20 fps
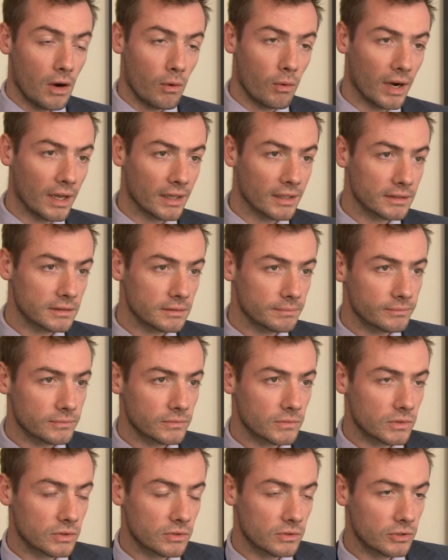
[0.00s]
Well,
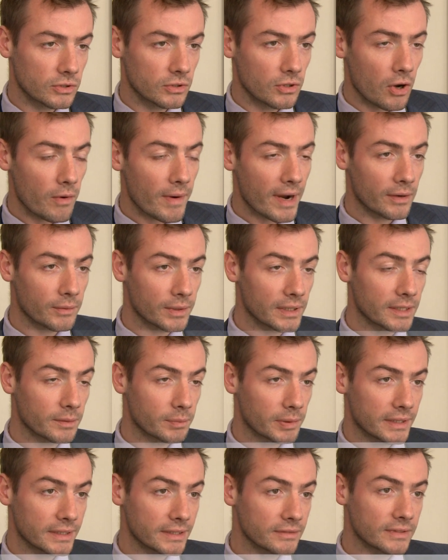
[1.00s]
you know, I really
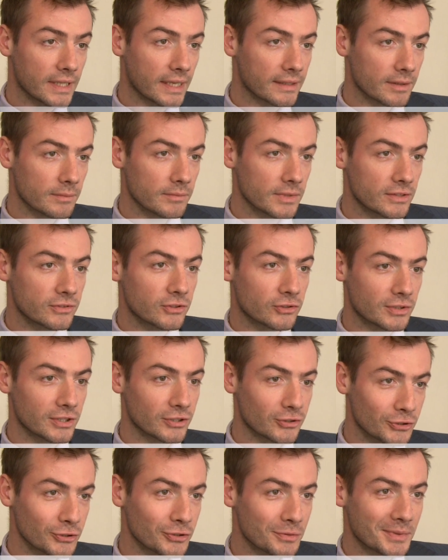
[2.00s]
believe that the industry
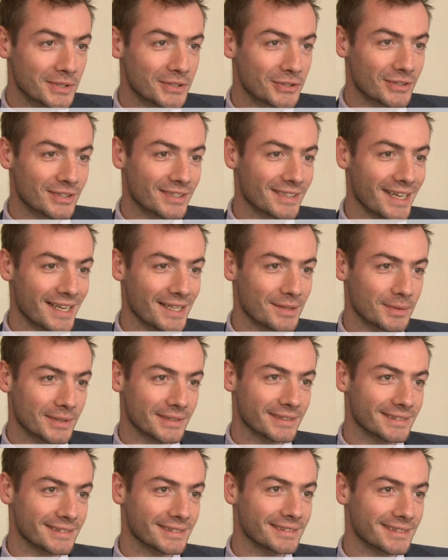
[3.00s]
should be
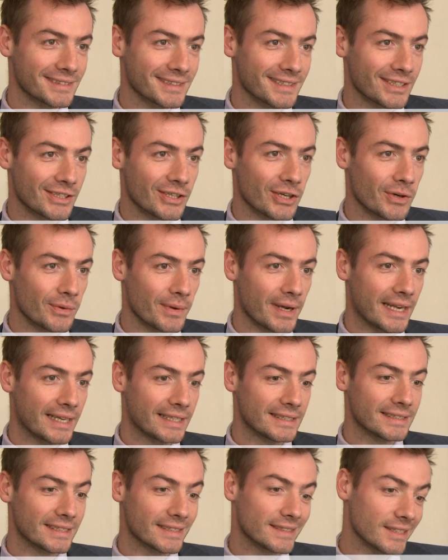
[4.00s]
sustainable, you know,
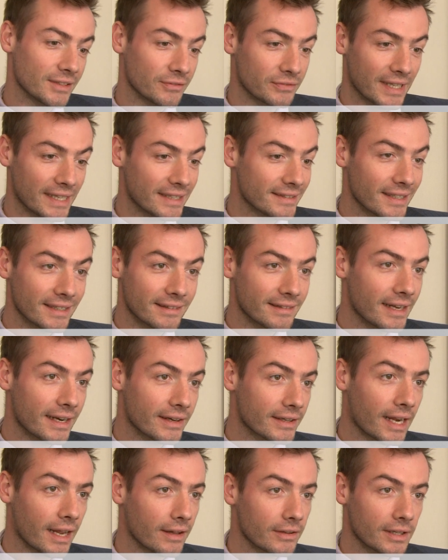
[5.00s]
and if they did
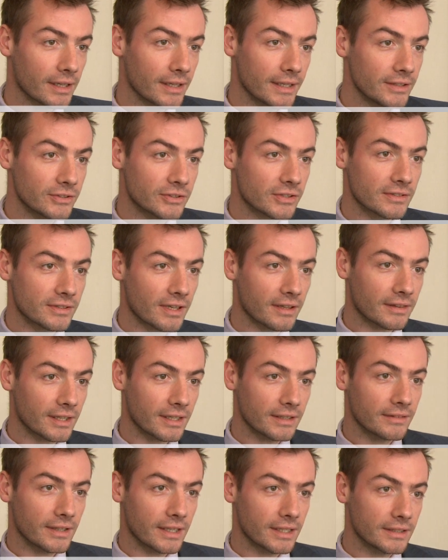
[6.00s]
their calculations and
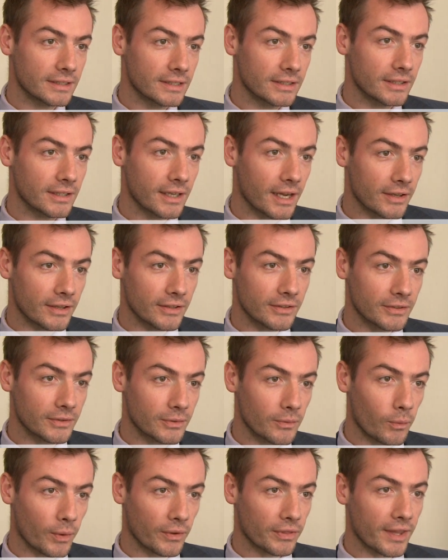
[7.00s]
think they need another
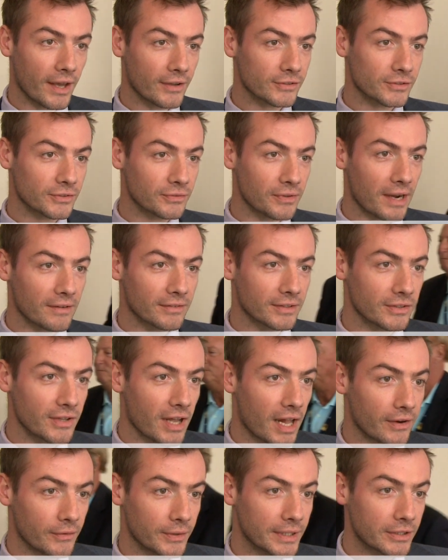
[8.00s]

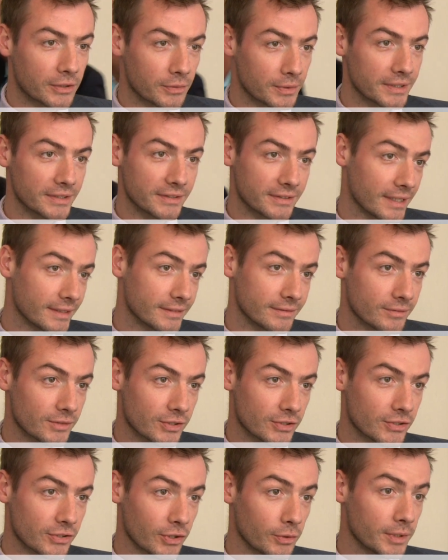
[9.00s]
$1,500 increase, then
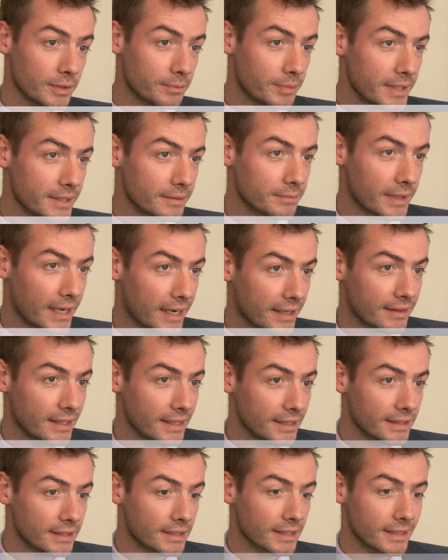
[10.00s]
so it be. But I
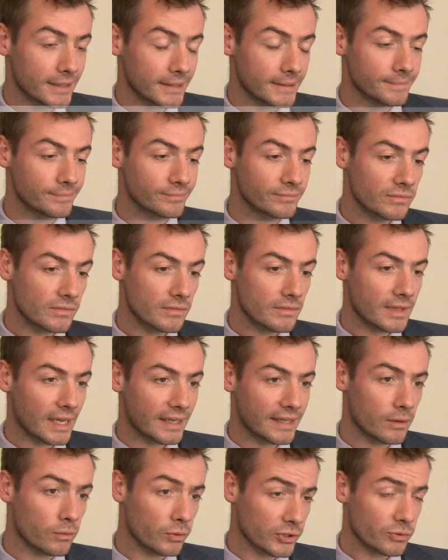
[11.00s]
think
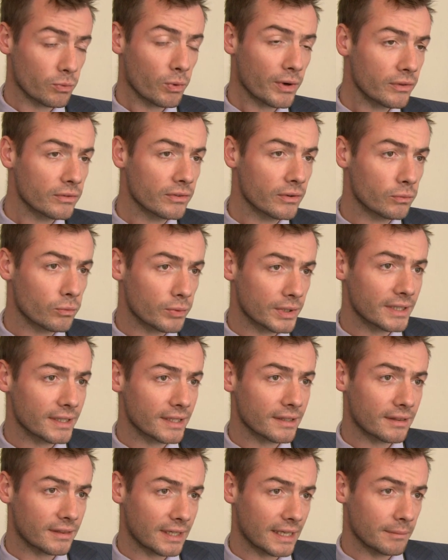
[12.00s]
that there was one
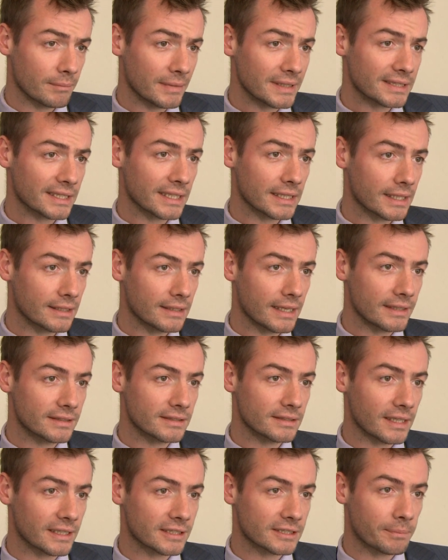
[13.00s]
really thing missing, and
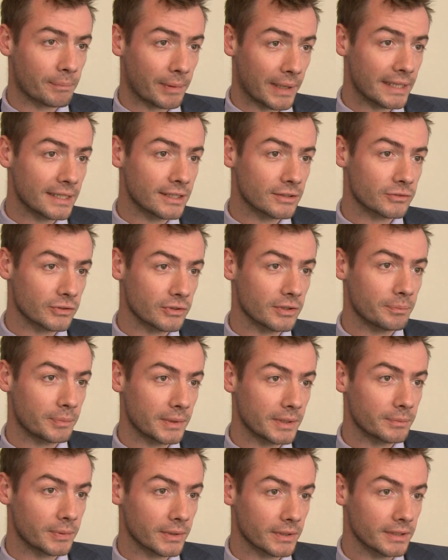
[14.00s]
that's explaining to the
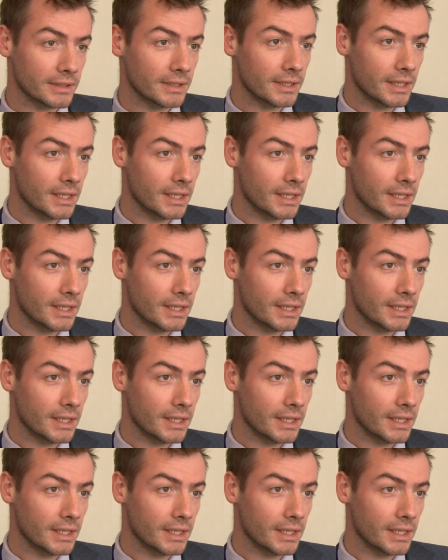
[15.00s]
people